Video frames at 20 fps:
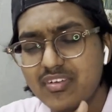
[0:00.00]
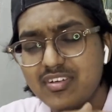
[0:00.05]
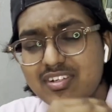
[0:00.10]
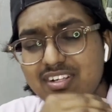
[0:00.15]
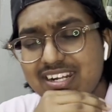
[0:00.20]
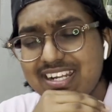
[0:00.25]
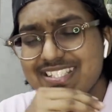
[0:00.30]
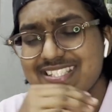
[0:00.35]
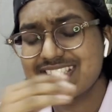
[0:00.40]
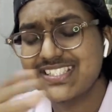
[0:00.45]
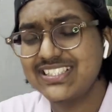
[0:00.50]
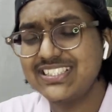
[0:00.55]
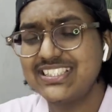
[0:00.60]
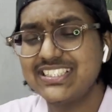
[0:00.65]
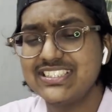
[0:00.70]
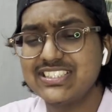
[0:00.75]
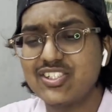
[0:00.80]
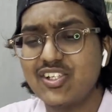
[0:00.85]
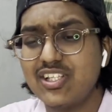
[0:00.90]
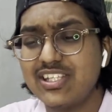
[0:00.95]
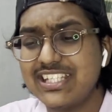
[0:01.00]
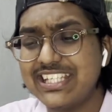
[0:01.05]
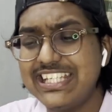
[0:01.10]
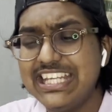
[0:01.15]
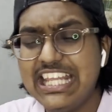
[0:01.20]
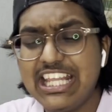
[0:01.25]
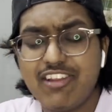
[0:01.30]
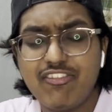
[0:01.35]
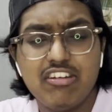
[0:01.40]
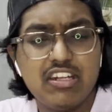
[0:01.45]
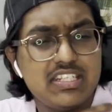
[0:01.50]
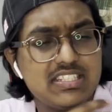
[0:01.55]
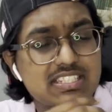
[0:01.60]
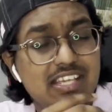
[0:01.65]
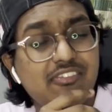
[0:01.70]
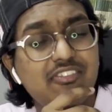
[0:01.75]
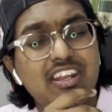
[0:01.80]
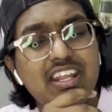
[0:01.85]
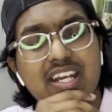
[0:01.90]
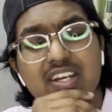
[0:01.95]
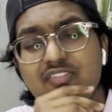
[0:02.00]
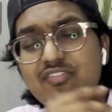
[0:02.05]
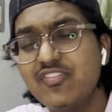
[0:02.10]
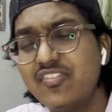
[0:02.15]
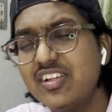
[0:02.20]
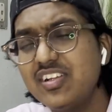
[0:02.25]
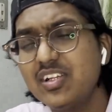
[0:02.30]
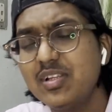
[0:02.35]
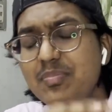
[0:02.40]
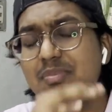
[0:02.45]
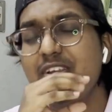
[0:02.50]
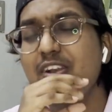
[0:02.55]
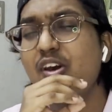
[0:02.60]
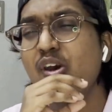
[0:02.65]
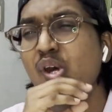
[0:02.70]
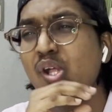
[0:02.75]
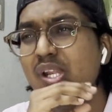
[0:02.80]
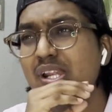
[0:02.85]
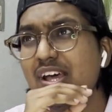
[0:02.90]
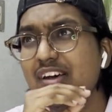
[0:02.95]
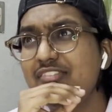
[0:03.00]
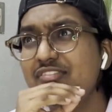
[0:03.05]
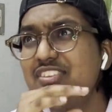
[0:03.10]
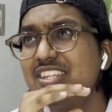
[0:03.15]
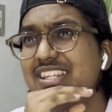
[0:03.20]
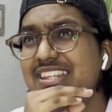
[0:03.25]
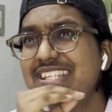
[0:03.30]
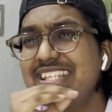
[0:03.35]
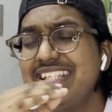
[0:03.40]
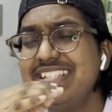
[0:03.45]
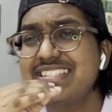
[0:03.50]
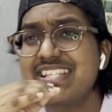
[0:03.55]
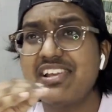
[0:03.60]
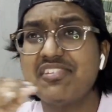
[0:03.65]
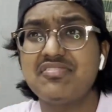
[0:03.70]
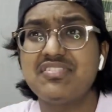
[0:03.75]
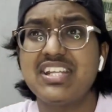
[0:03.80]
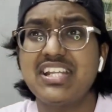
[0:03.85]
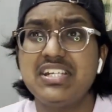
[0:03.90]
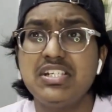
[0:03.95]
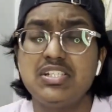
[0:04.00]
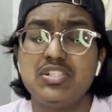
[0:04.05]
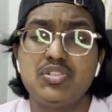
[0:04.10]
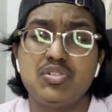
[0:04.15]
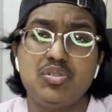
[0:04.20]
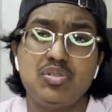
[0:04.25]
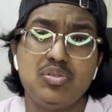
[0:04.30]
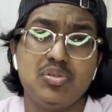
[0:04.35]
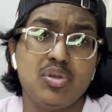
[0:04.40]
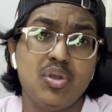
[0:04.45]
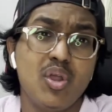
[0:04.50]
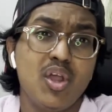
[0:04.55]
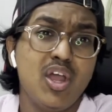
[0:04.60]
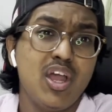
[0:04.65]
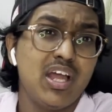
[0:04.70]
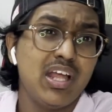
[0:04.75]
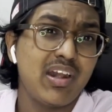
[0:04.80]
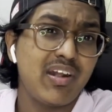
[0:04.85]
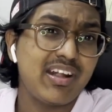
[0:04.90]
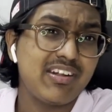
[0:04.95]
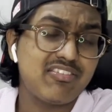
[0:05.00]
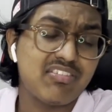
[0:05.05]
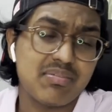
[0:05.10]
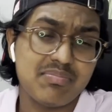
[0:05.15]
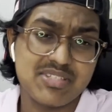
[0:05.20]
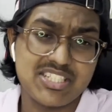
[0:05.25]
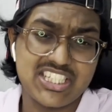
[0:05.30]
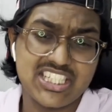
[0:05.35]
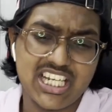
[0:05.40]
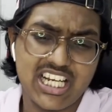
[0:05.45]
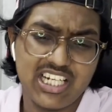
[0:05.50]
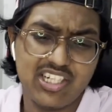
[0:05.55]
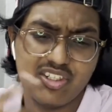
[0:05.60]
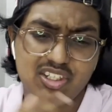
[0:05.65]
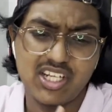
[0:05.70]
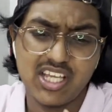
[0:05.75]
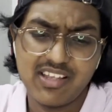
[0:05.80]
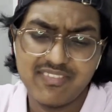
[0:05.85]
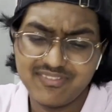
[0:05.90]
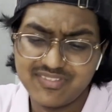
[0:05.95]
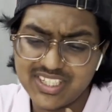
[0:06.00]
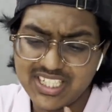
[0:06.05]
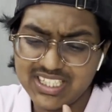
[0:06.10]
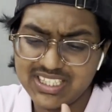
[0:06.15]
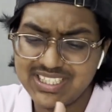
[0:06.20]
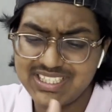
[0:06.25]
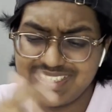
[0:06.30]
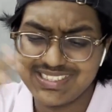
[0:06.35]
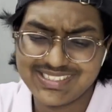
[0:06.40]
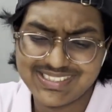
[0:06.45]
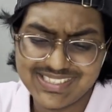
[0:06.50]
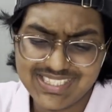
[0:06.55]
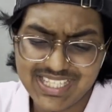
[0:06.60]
transgressions, all the iniquities I've done, forgive me all of the things I've done to you, right from my childhood. I've done this.